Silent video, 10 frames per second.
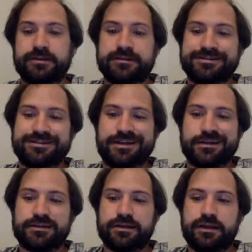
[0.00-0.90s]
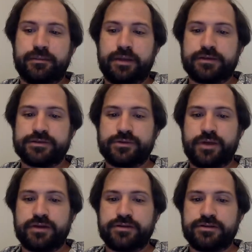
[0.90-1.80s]
distinct kinematic
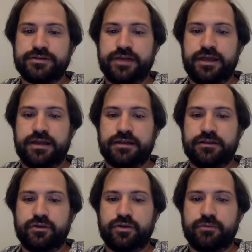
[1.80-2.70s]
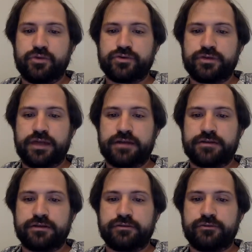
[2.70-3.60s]
strategies to aid in locomotion and
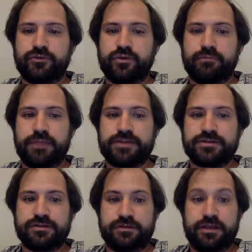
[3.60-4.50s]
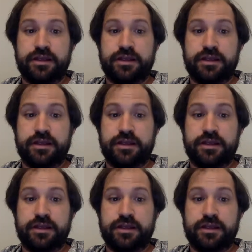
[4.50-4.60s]
tunnel formation.